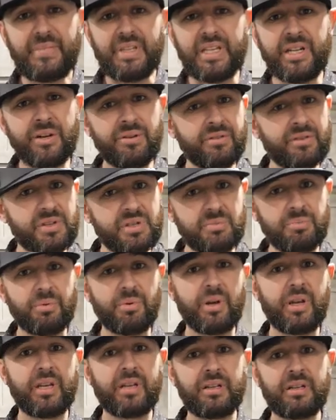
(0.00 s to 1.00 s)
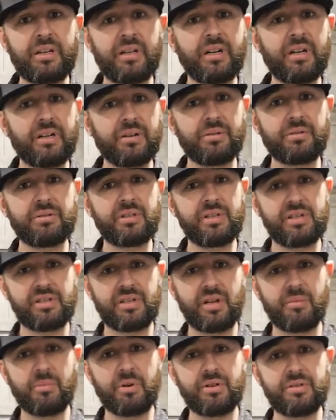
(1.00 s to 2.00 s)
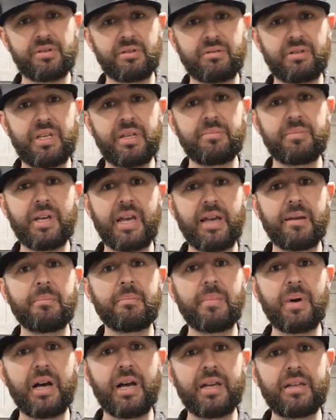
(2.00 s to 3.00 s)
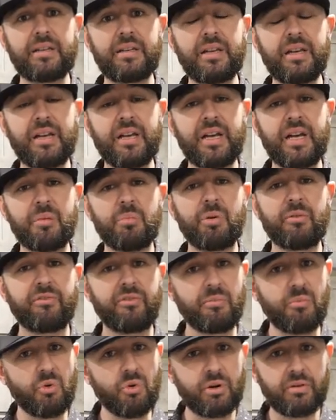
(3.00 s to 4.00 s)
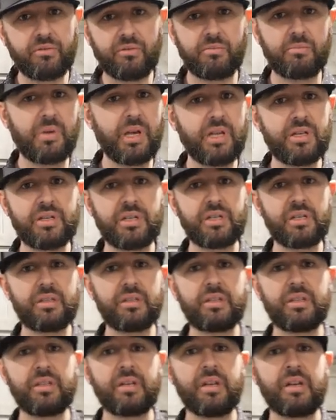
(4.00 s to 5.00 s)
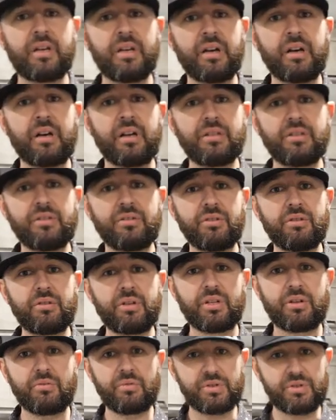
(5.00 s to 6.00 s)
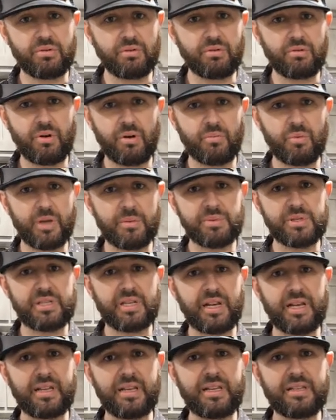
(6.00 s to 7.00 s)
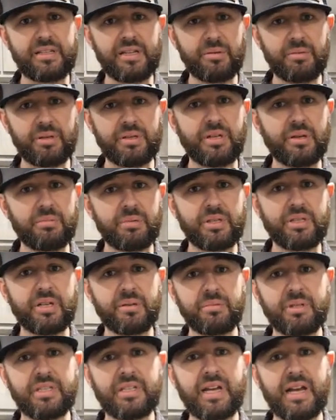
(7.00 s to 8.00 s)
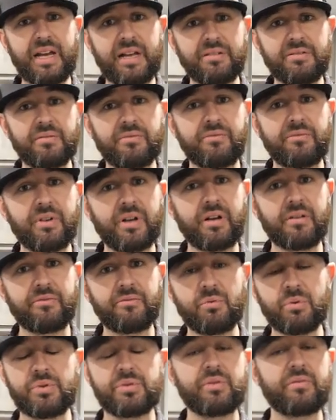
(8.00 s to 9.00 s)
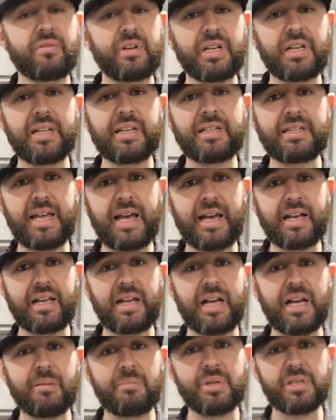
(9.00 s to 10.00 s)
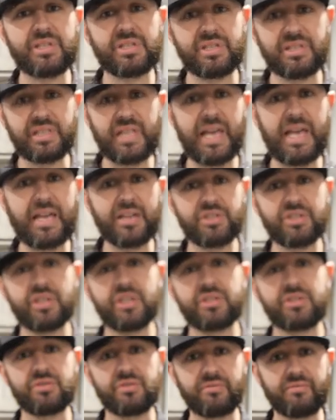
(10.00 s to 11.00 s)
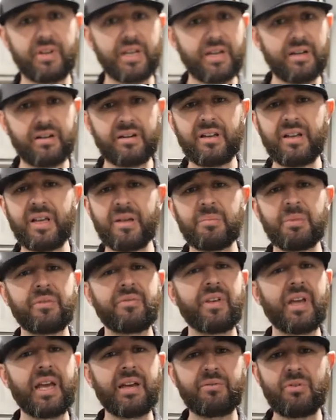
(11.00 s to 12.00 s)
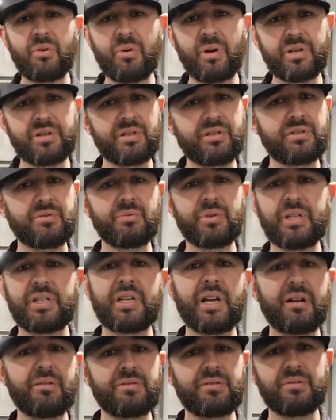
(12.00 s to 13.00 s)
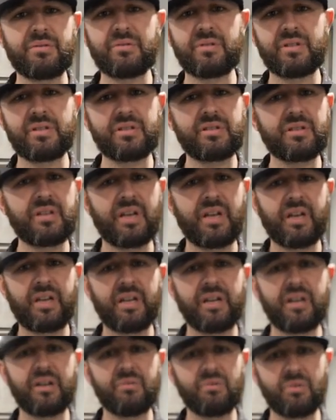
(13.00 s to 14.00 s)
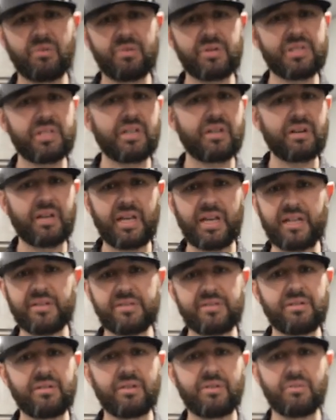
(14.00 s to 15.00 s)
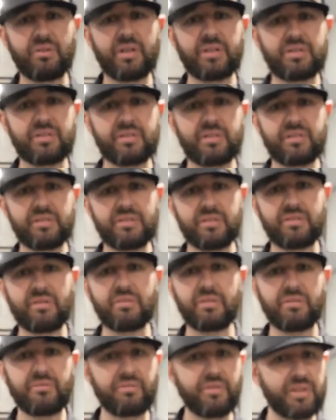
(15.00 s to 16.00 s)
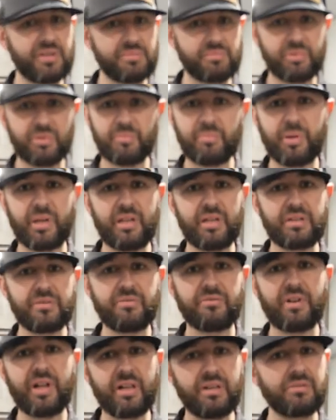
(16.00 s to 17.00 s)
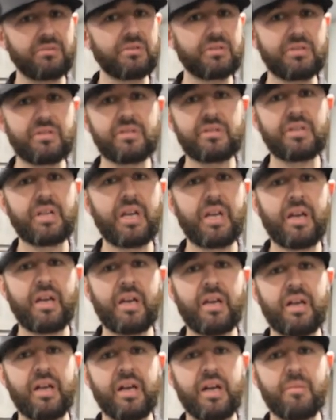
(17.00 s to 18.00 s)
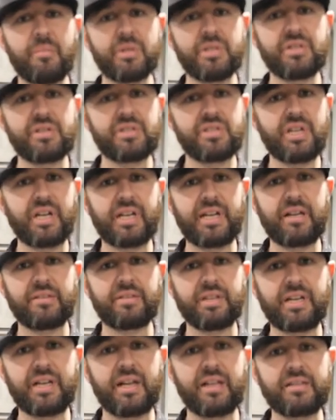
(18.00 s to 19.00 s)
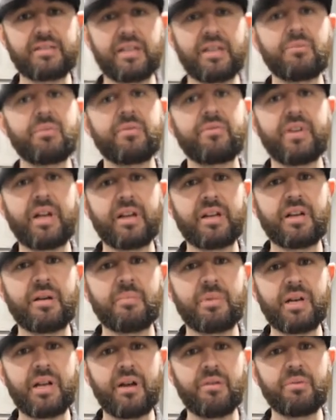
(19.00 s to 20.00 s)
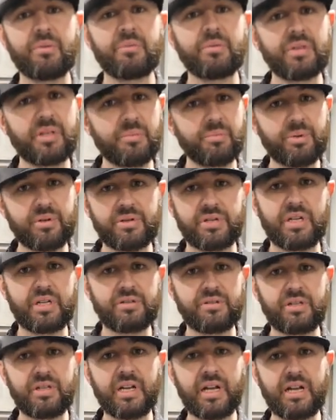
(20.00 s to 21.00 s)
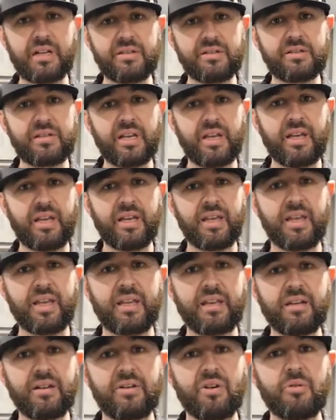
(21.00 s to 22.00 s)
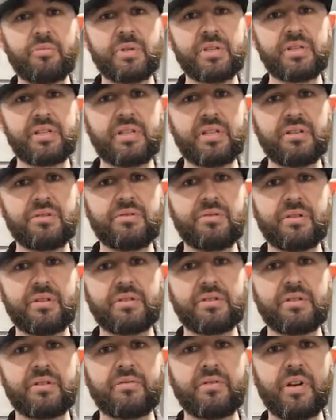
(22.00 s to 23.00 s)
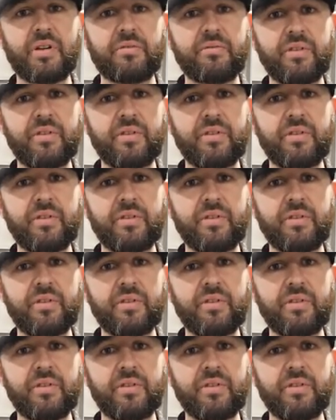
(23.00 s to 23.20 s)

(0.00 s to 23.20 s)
here this spring, uh, early summer, so keep that in mind. Uh, but for more information, uh, you know you can always go to our website at www uh, forestriverinc.com slash surveyor. But if you have questions, reach out to us. Uh, we're always there to answer your questions. Go to the Facebook page, follow us, um, and just check out the content we've got coming out. We really appreciate you guys and uh, hope to see you join the Surveyor